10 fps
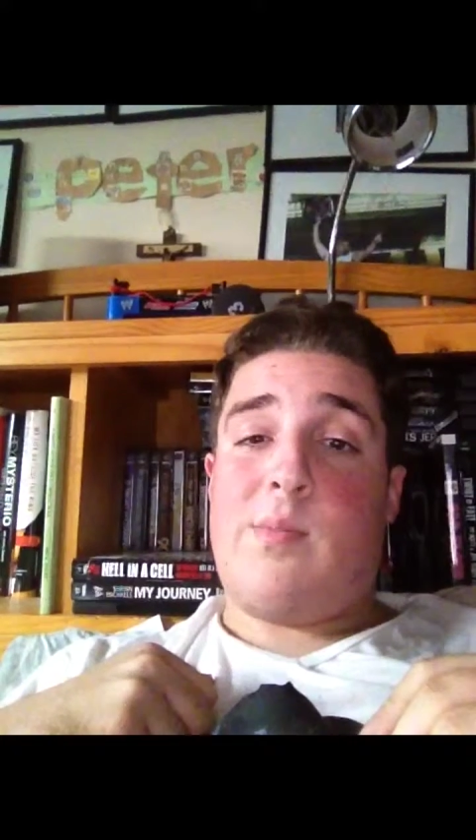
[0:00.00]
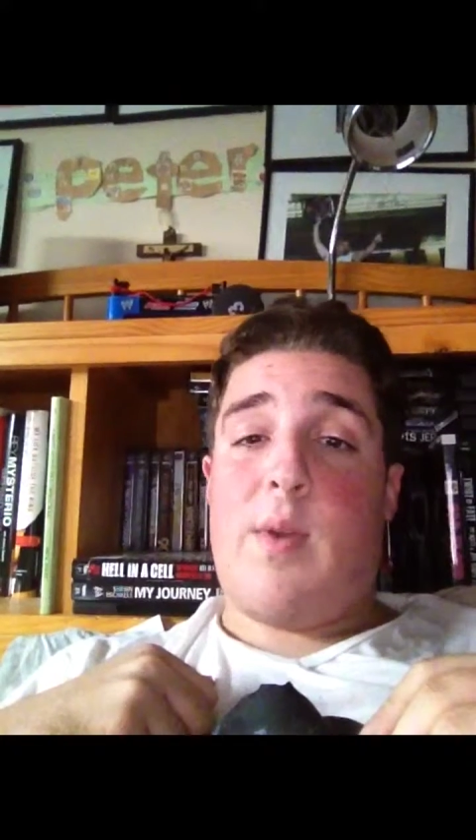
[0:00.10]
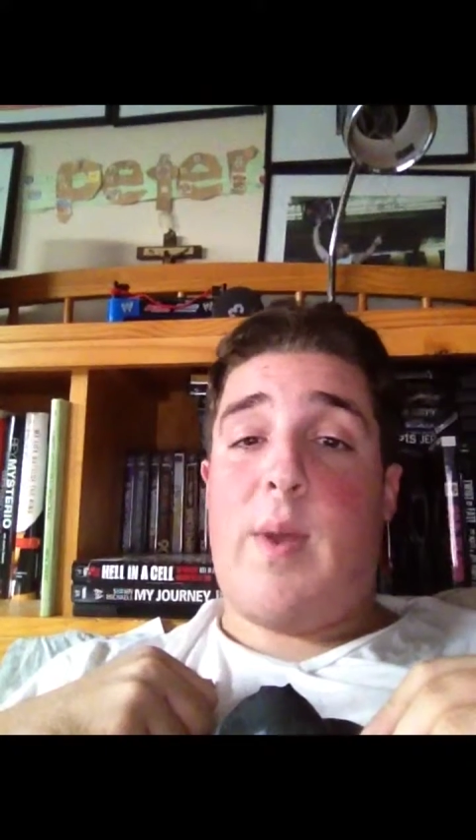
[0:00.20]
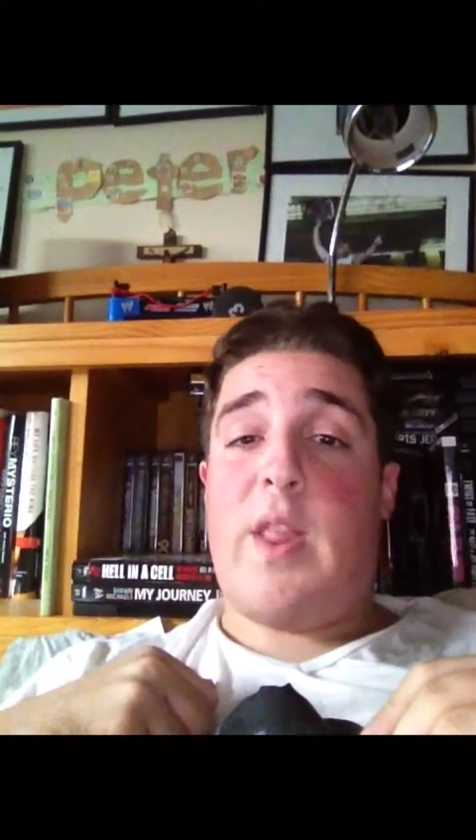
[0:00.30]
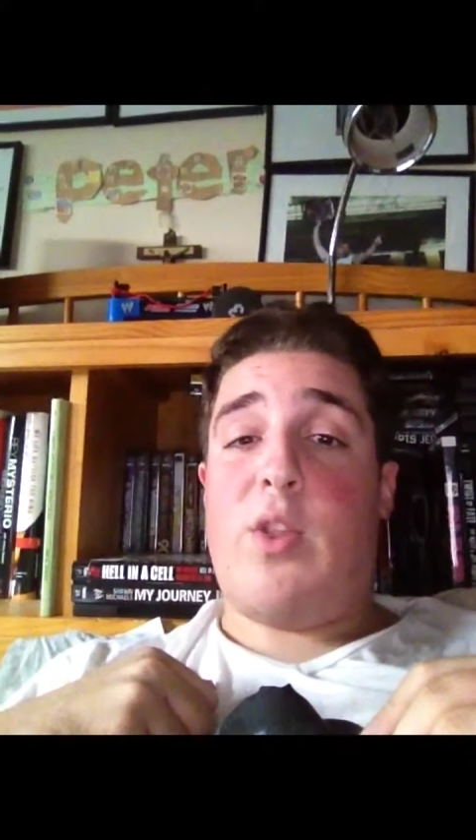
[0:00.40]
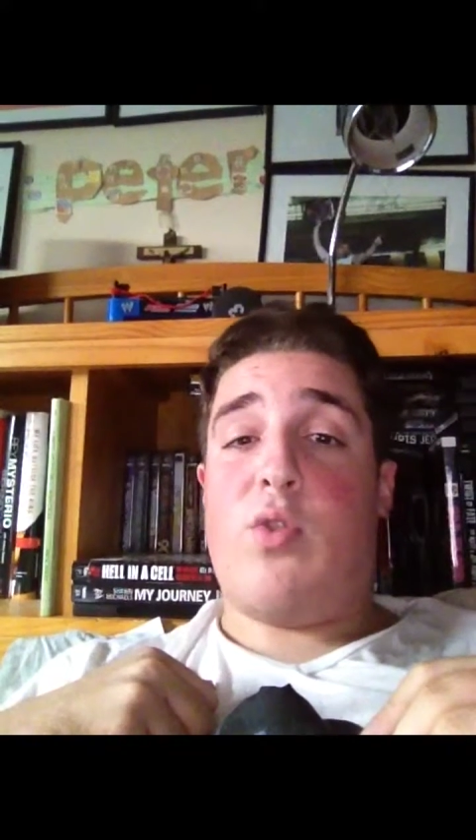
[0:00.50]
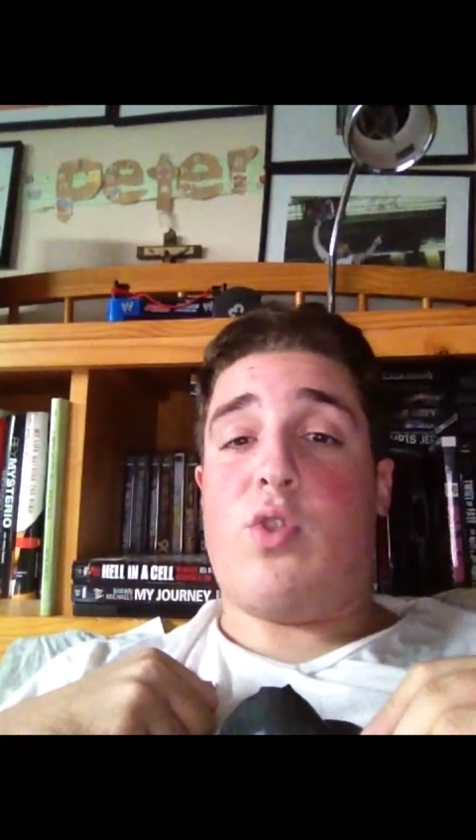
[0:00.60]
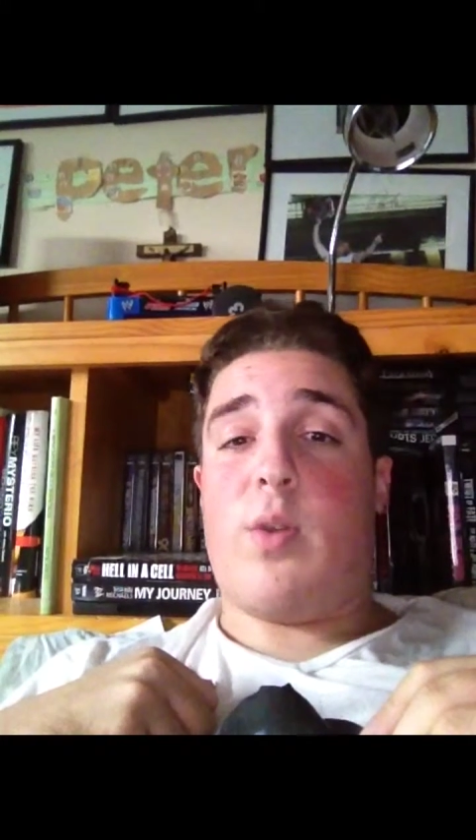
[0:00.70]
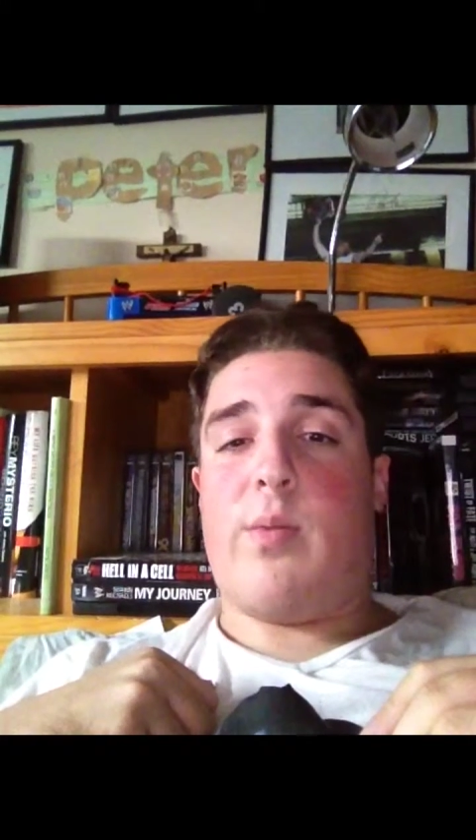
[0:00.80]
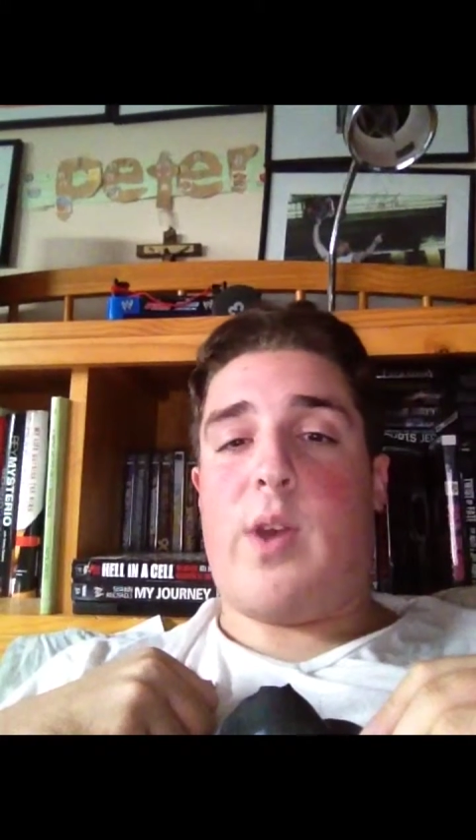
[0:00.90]
Maybe they do
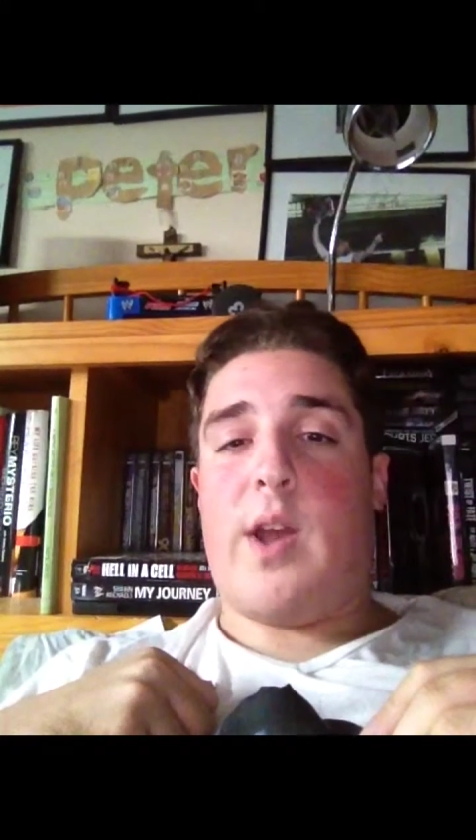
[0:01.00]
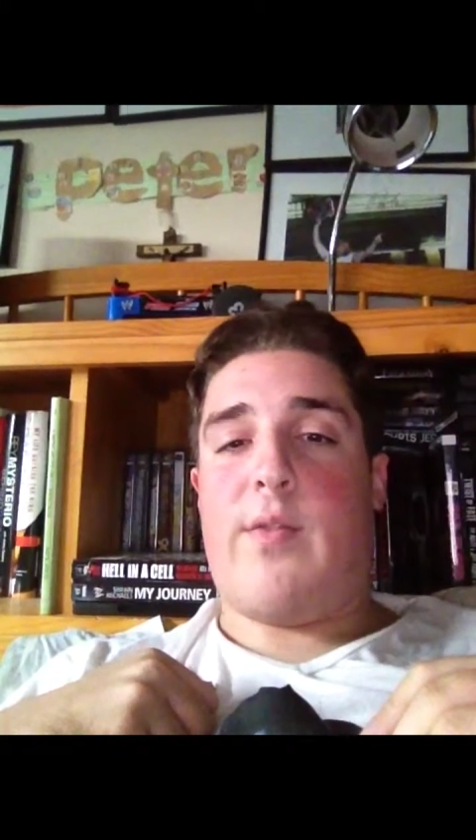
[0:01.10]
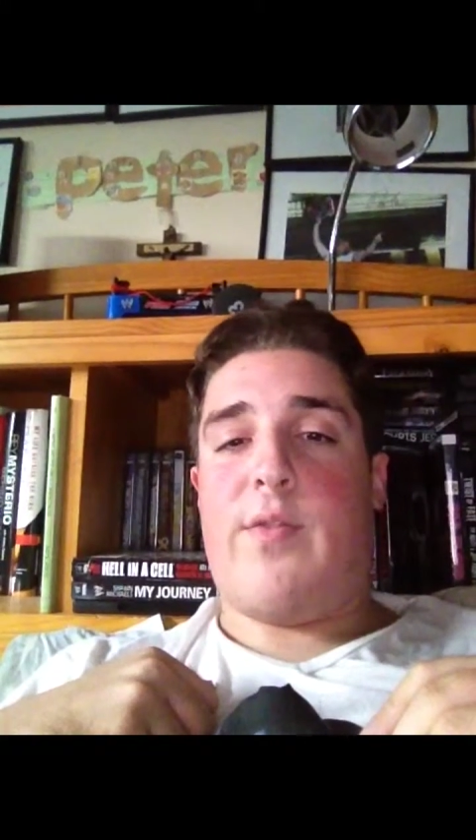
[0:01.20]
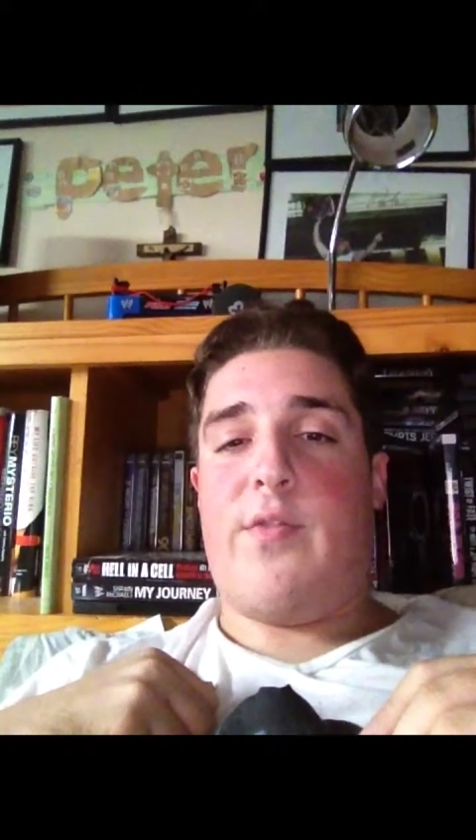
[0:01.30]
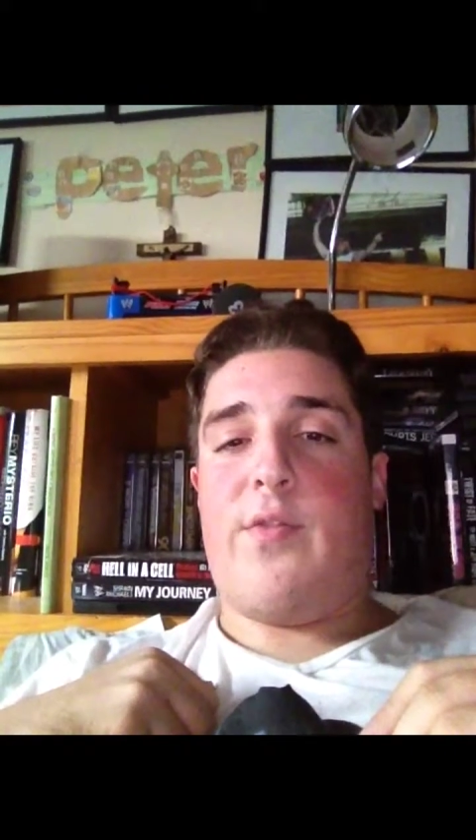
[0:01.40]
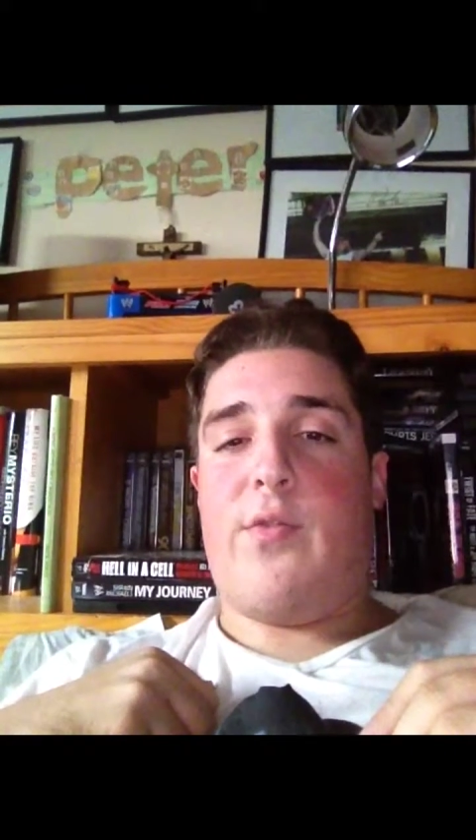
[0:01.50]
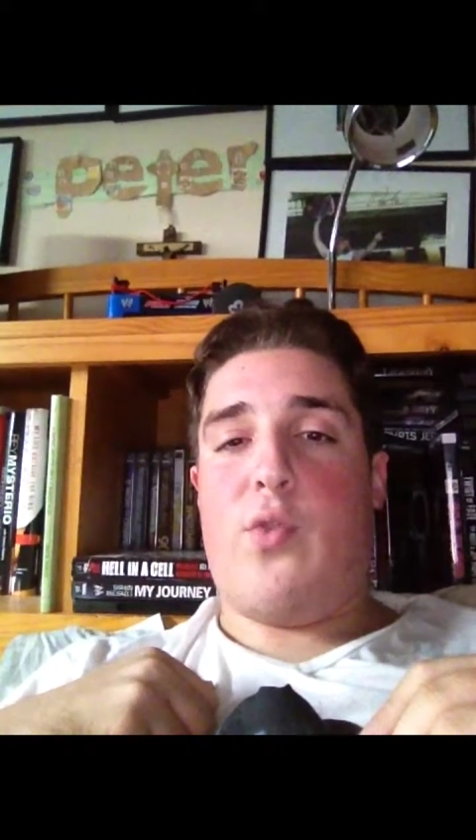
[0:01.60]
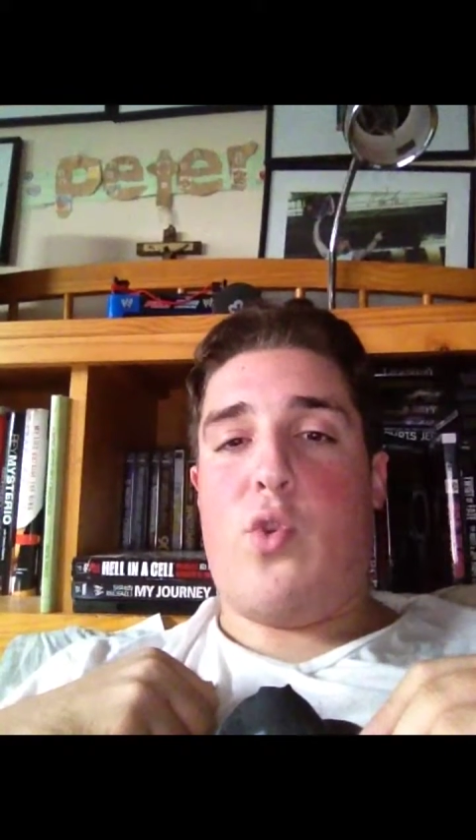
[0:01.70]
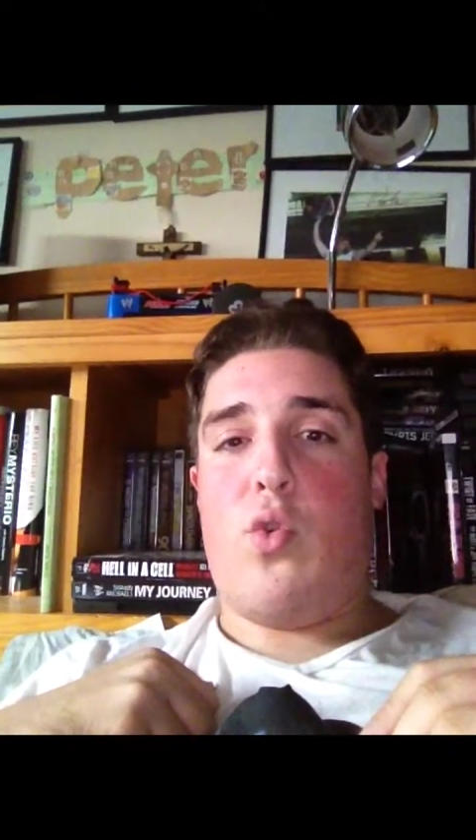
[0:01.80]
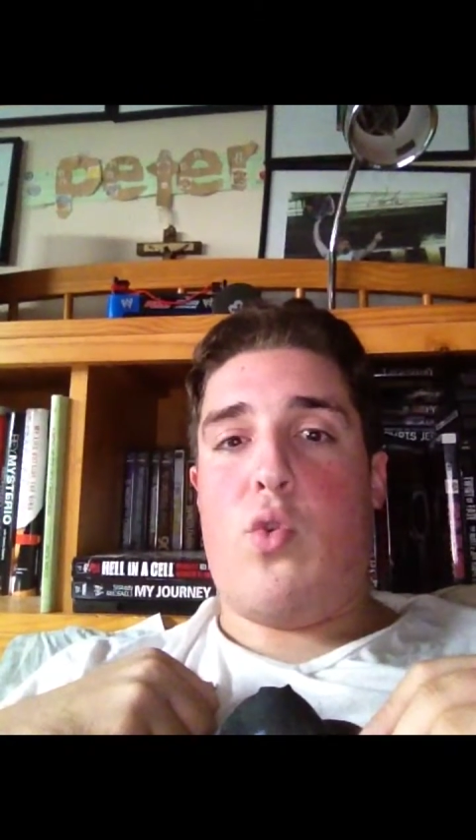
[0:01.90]
some kind of
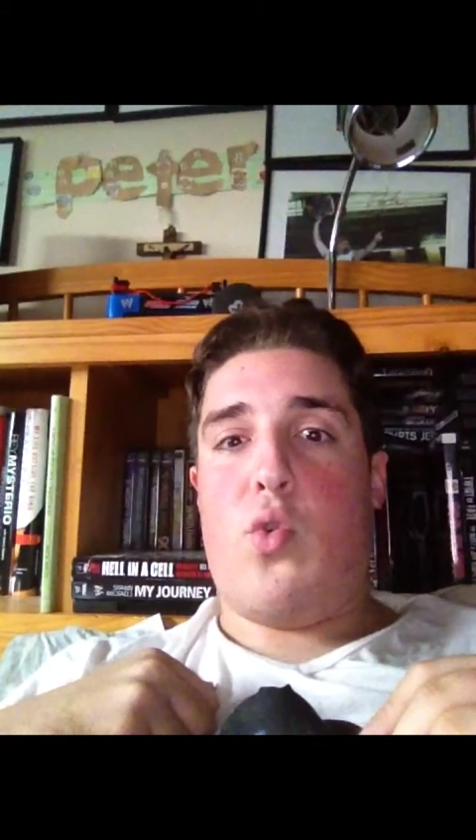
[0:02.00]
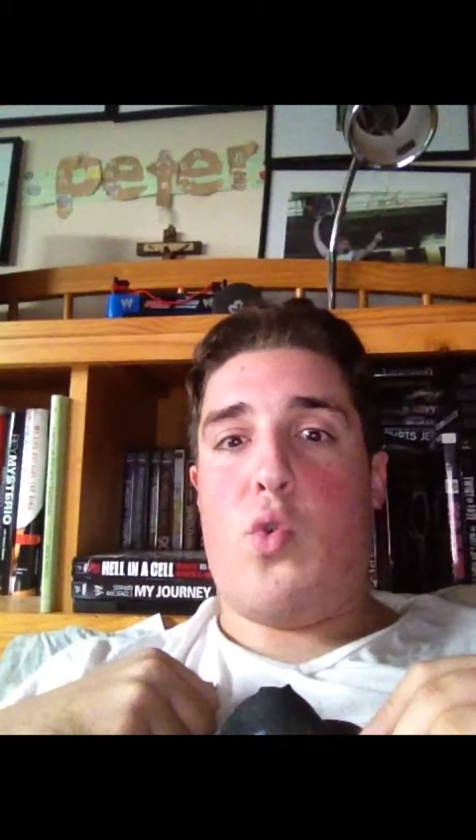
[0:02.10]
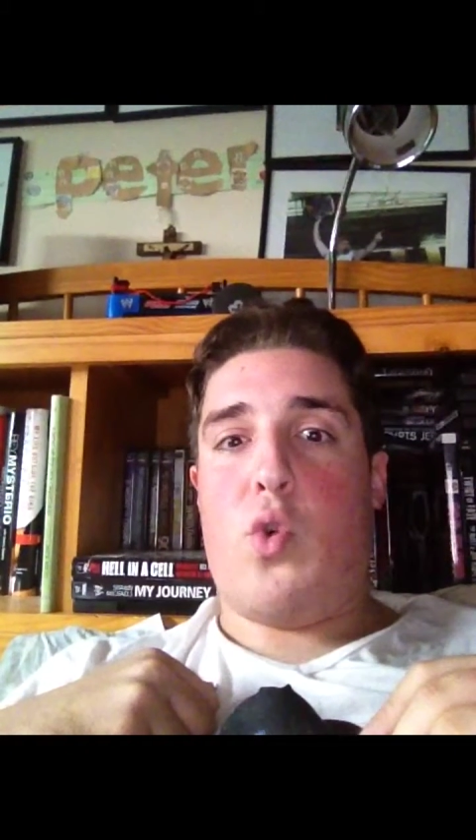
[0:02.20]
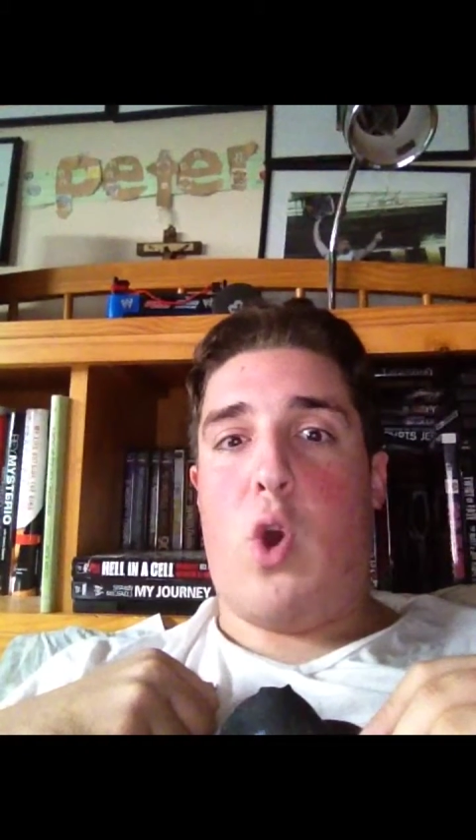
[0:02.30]
new